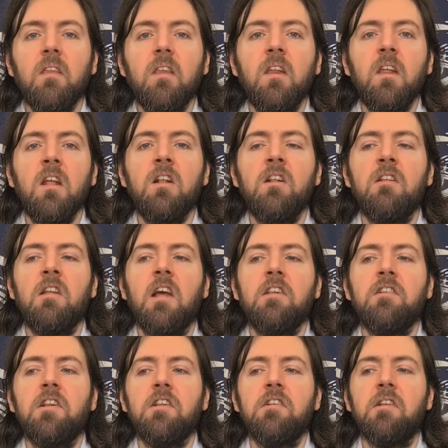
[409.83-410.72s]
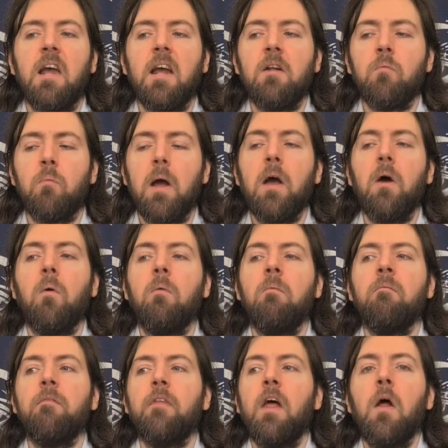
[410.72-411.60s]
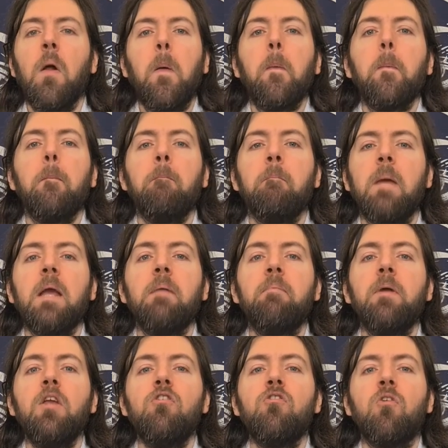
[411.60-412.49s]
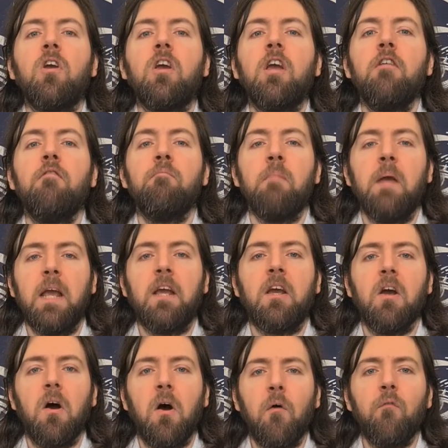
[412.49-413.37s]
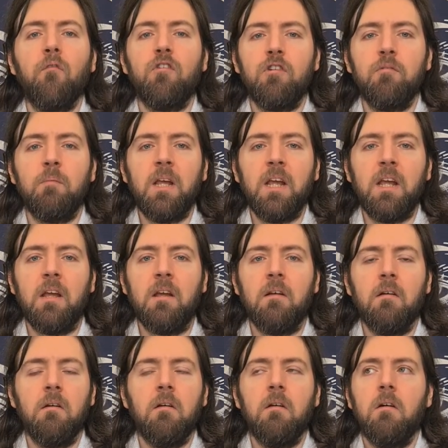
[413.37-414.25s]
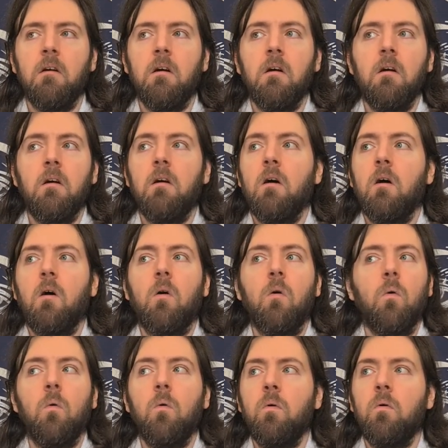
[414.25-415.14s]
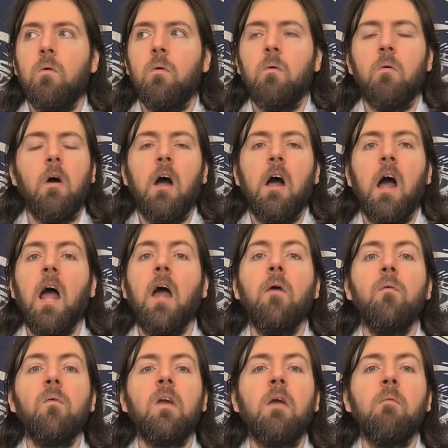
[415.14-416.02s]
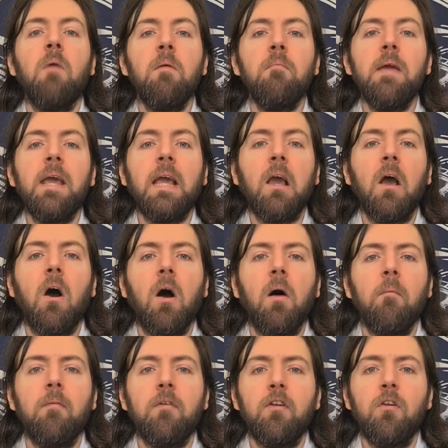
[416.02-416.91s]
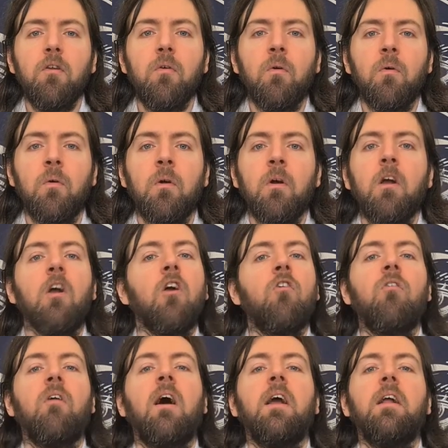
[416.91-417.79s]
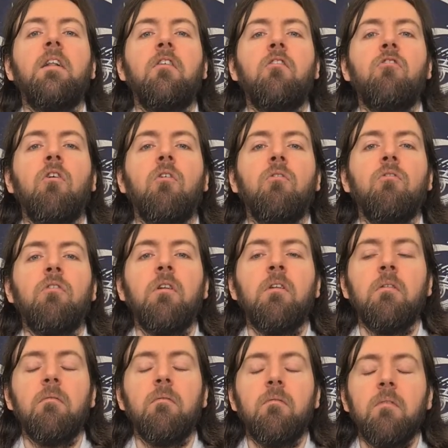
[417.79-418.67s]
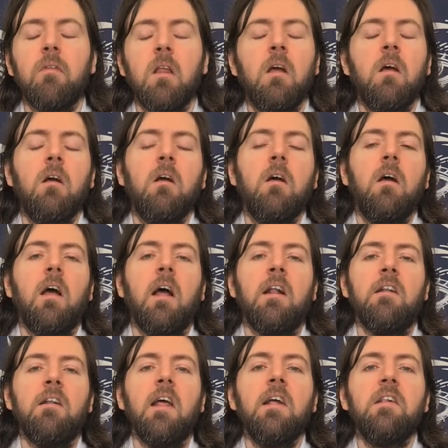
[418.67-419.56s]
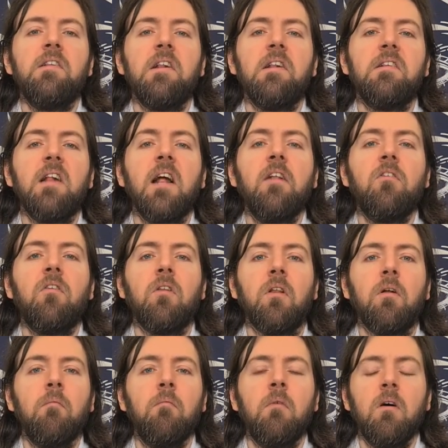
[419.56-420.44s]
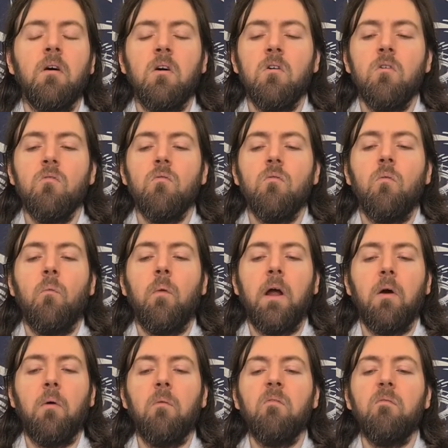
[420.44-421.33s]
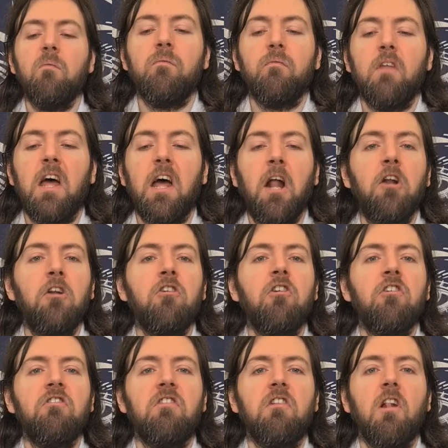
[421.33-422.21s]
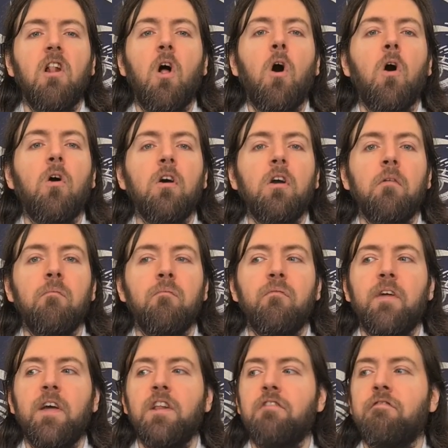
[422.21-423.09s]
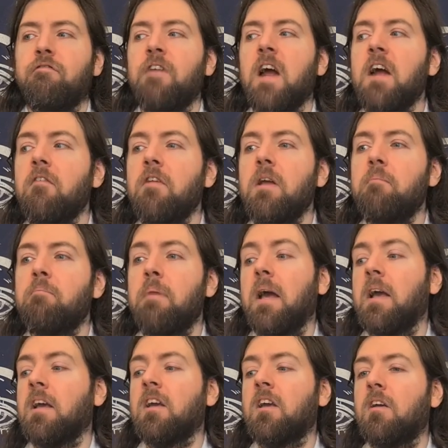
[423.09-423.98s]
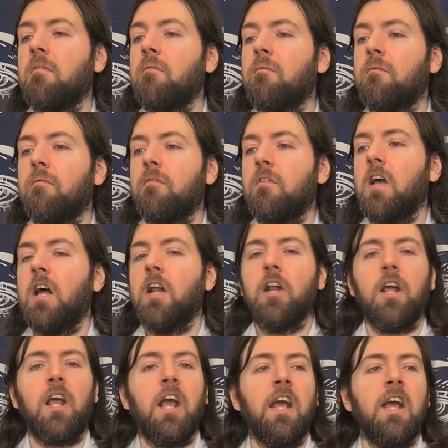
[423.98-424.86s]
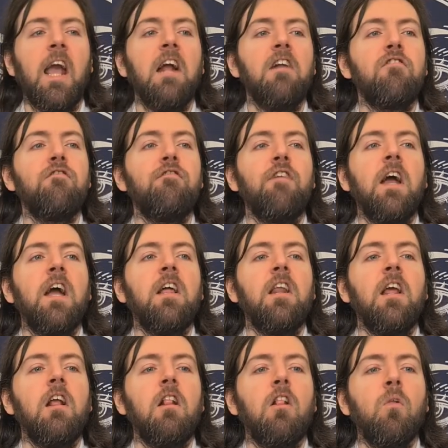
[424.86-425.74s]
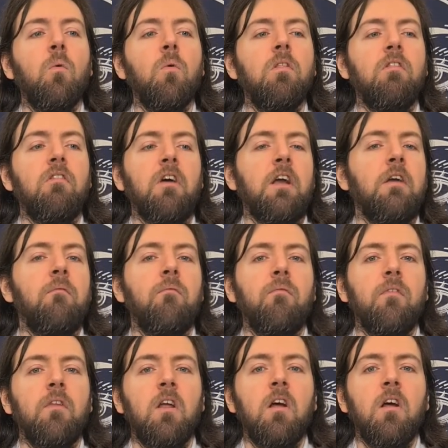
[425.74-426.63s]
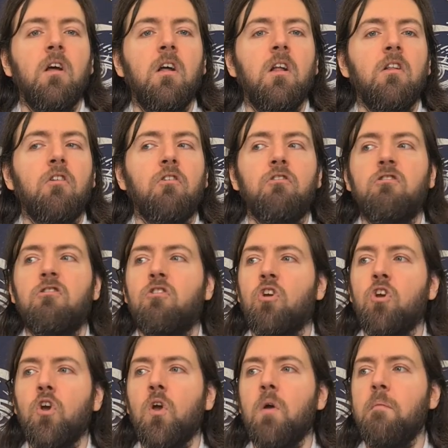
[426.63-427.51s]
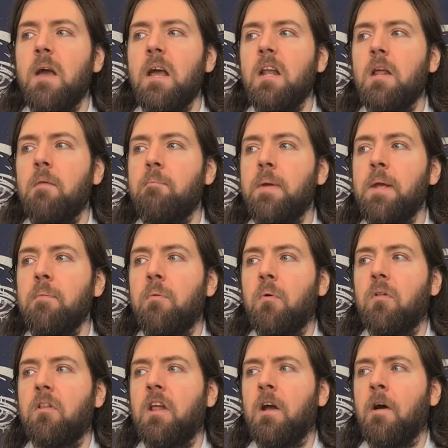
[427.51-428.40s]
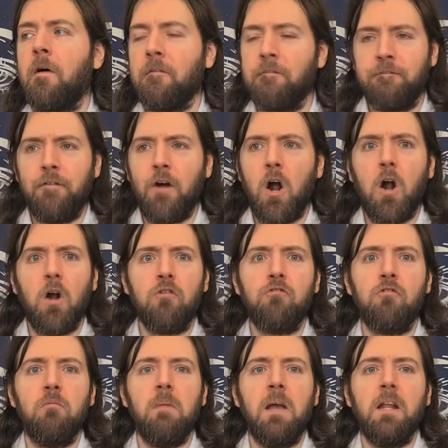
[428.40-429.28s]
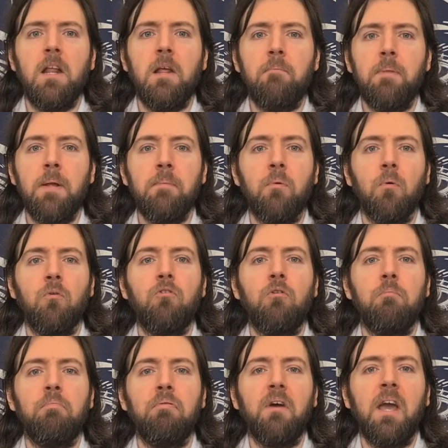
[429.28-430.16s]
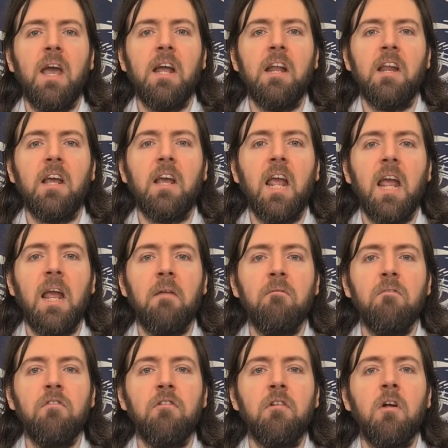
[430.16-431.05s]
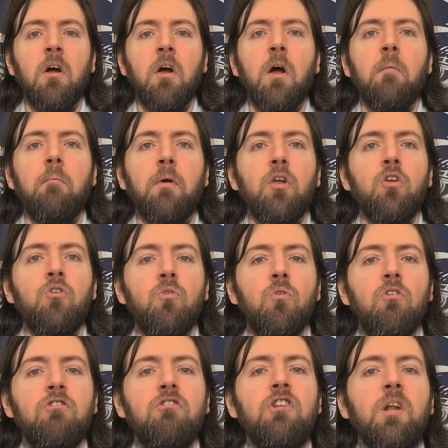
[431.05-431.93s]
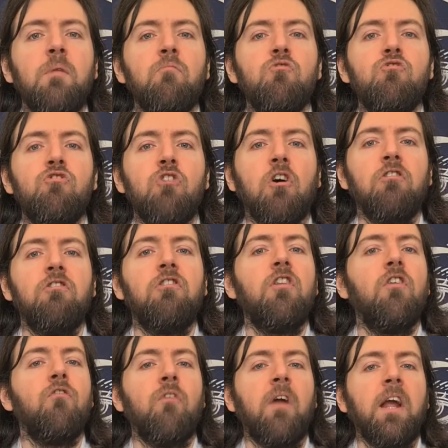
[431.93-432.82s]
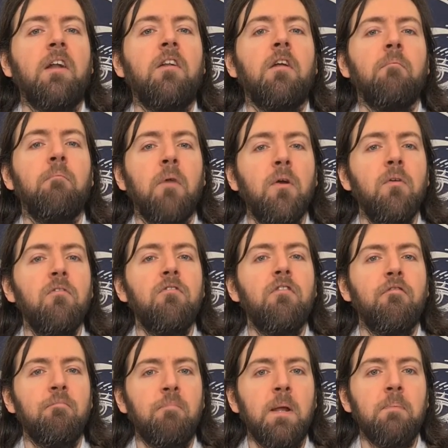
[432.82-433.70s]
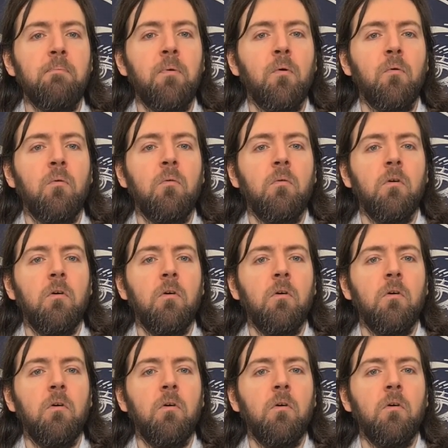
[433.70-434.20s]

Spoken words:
And Nessie said, "Well, maybe you can make it up to me." "Oh, how can we make it up to you?" cried the children. And Nessie said to them, "Well, in this lock, it's very big and it can get very lonely. There's too many people there, far too many people to play any games, but you seem just the right amount of people.